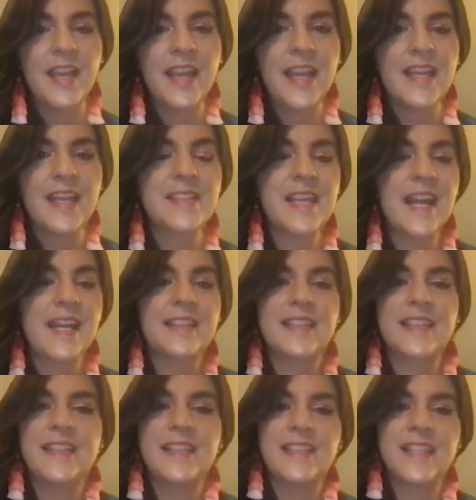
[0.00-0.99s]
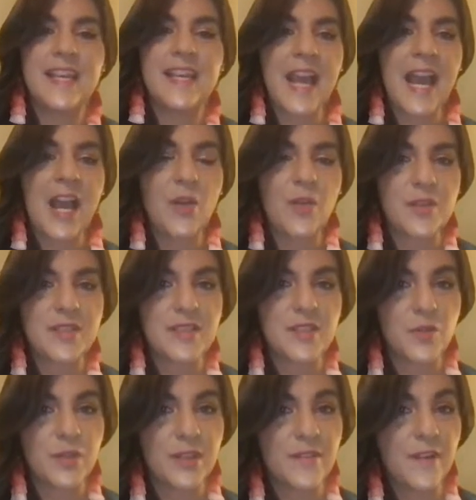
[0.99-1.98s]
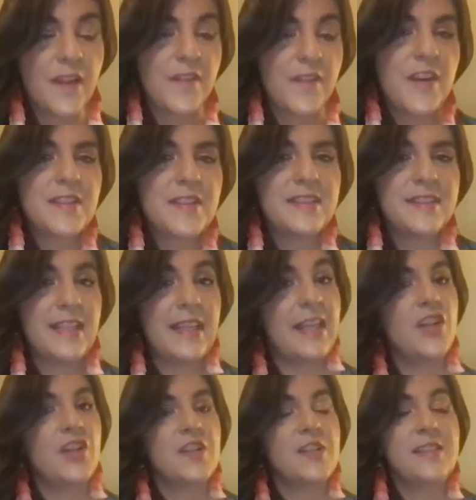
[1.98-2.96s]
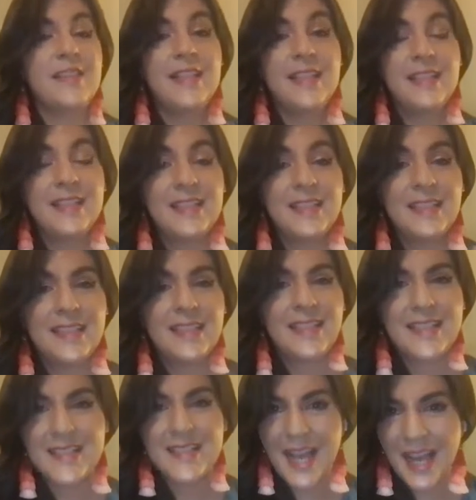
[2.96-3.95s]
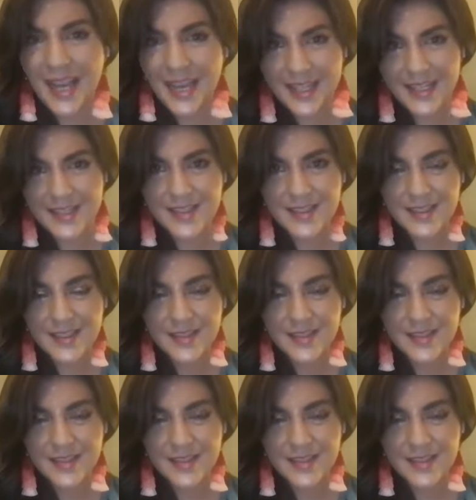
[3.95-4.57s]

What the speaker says: Exactly 10 hours and 25,000 later, his eyes.